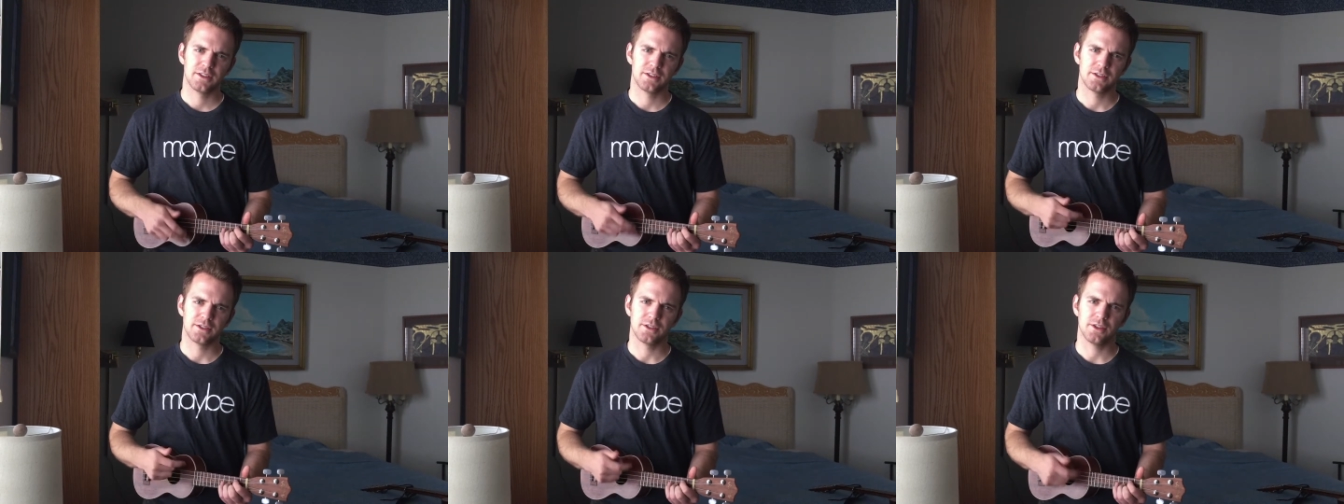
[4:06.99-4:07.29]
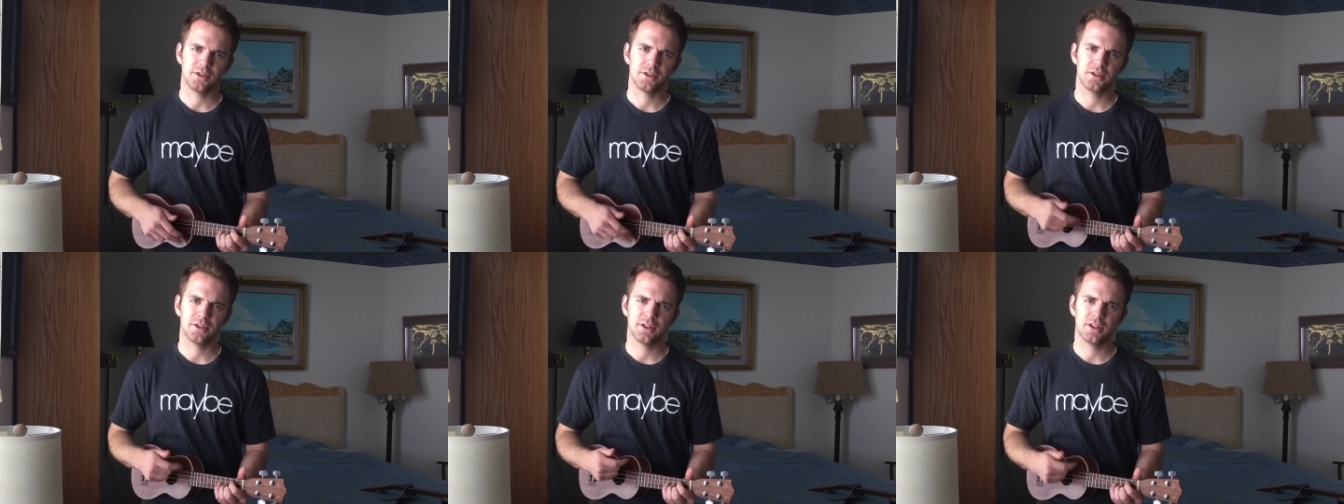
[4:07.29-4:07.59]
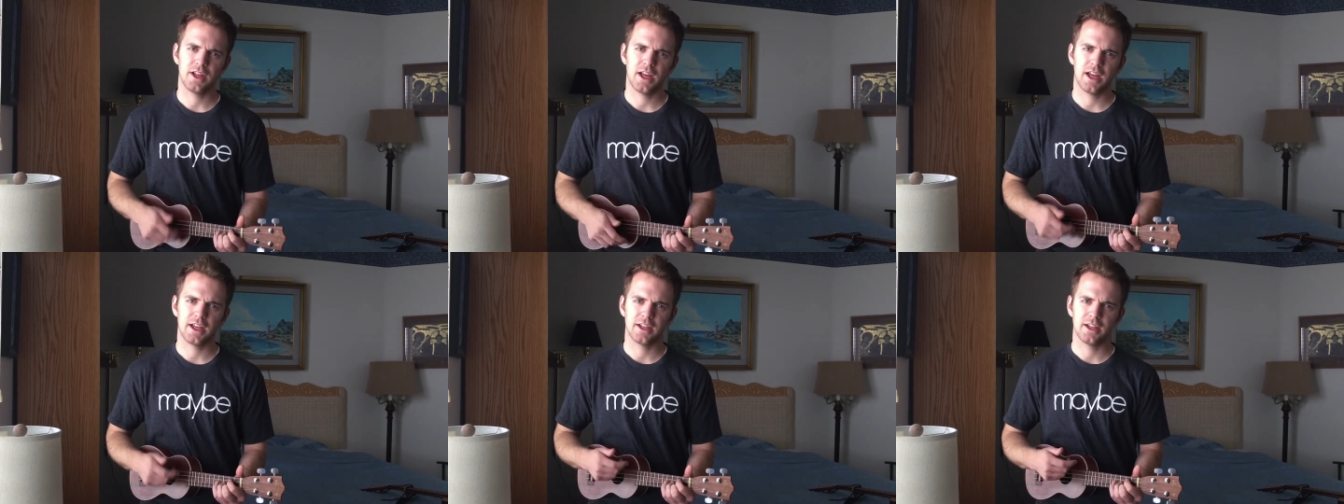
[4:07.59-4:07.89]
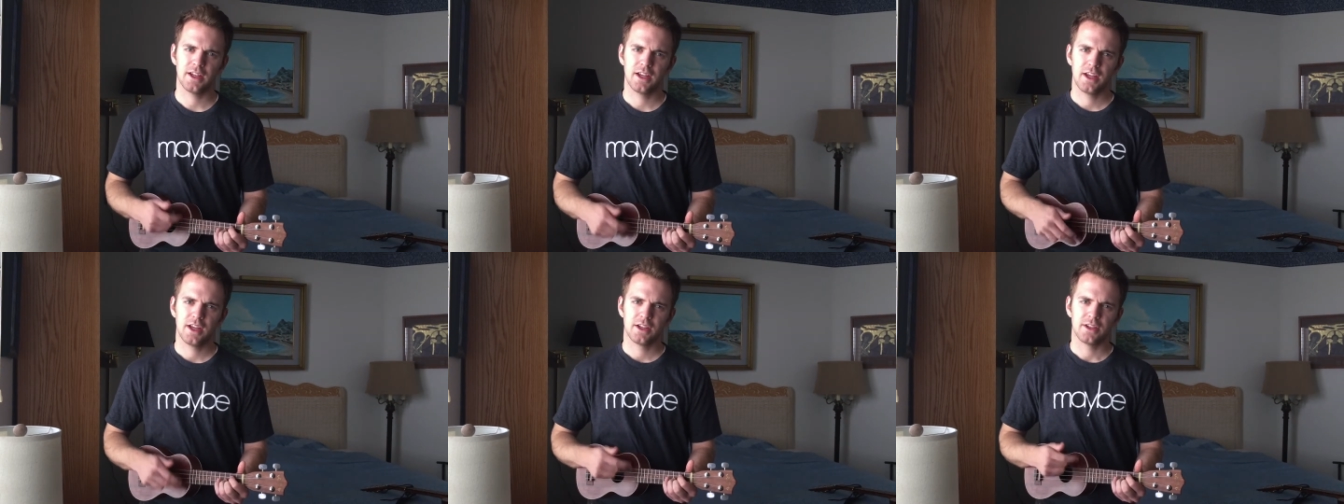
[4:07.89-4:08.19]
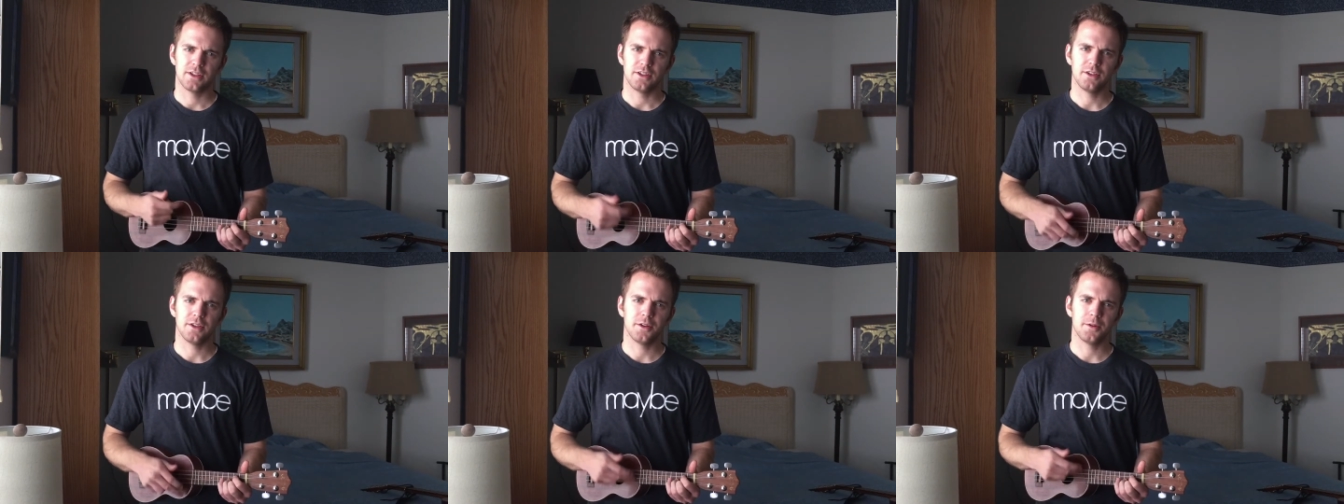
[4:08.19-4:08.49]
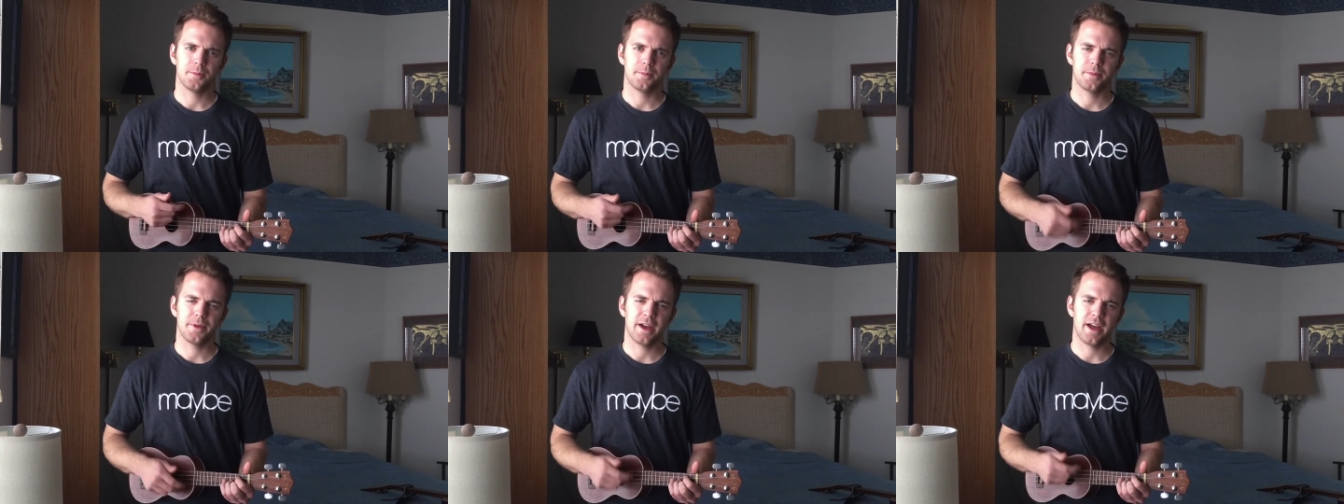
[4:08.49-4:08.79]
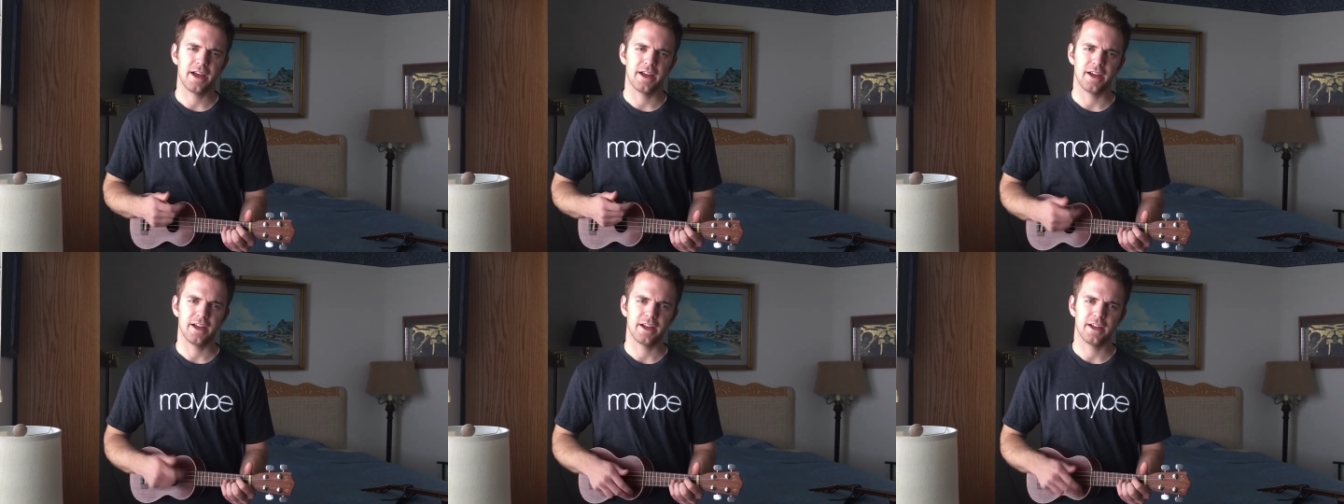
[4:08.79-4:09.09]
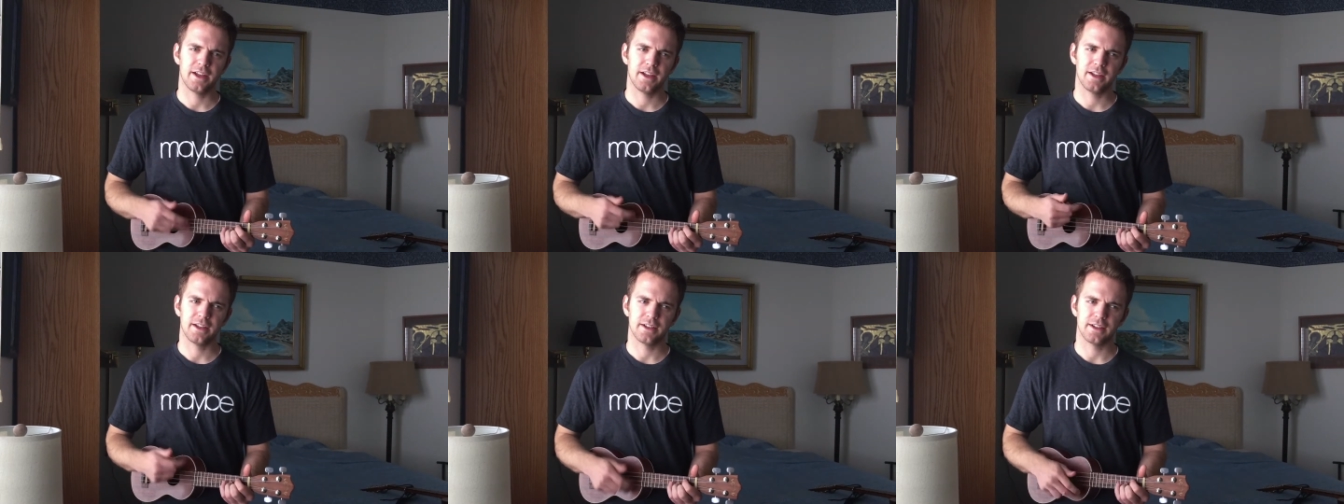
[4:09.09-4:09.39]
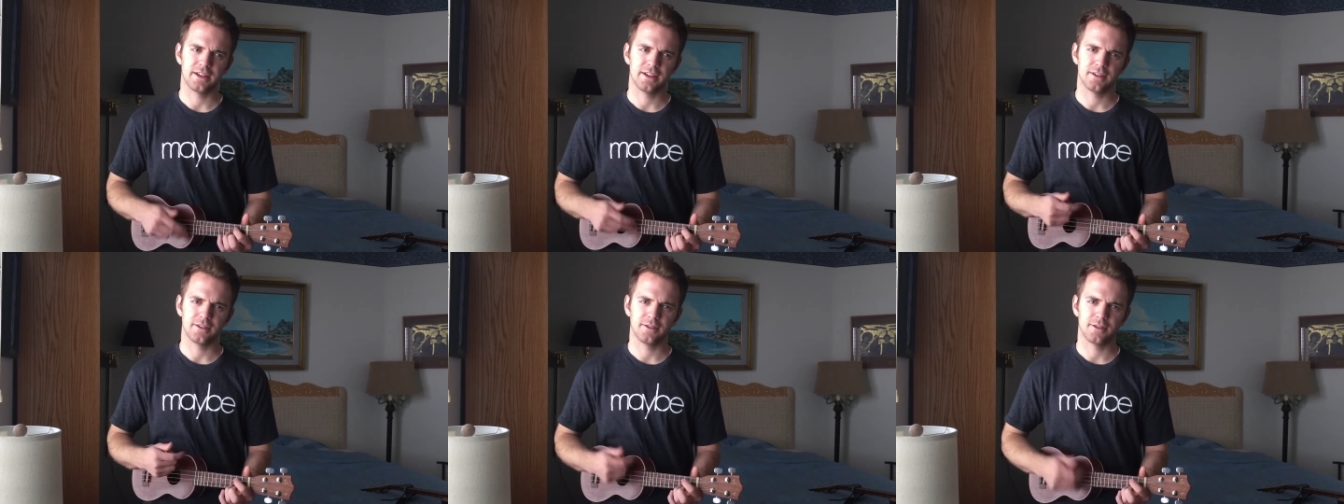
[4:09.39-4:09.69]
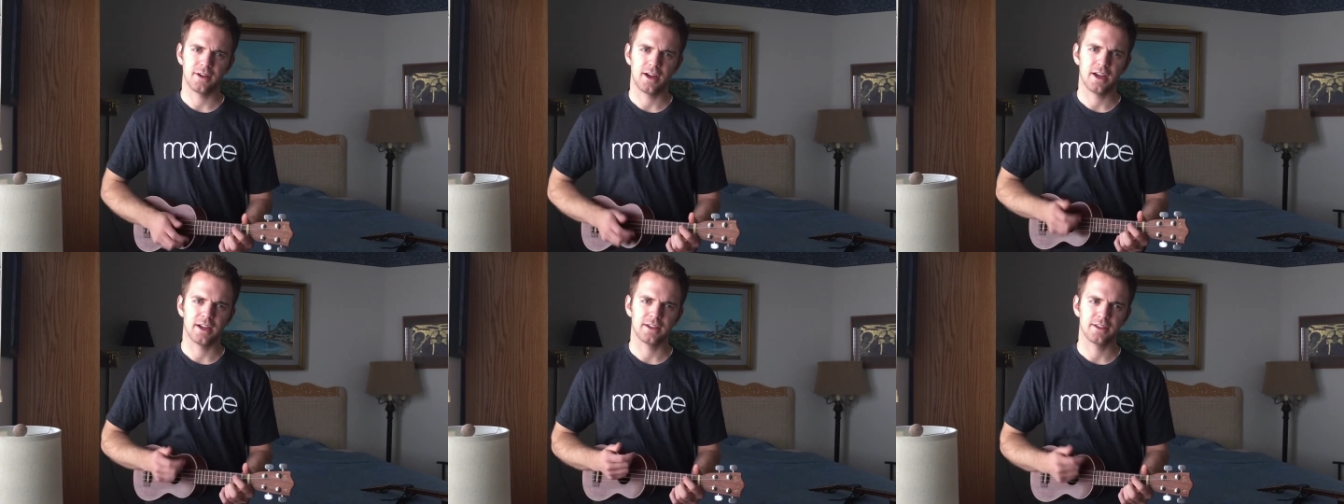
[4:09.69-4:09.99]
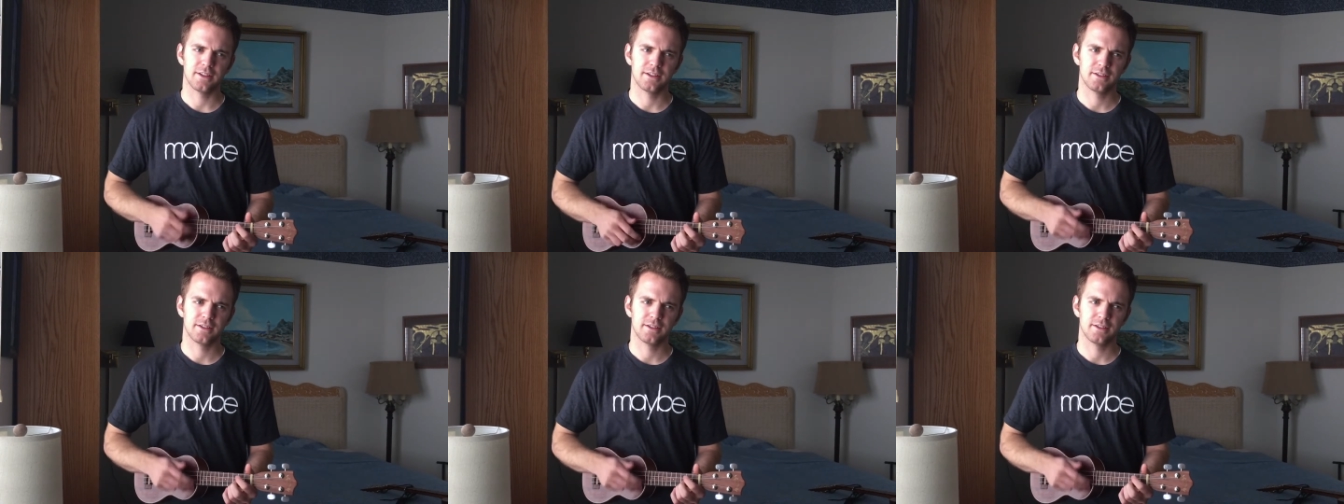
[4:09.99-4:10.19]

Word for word: So you let your body rot.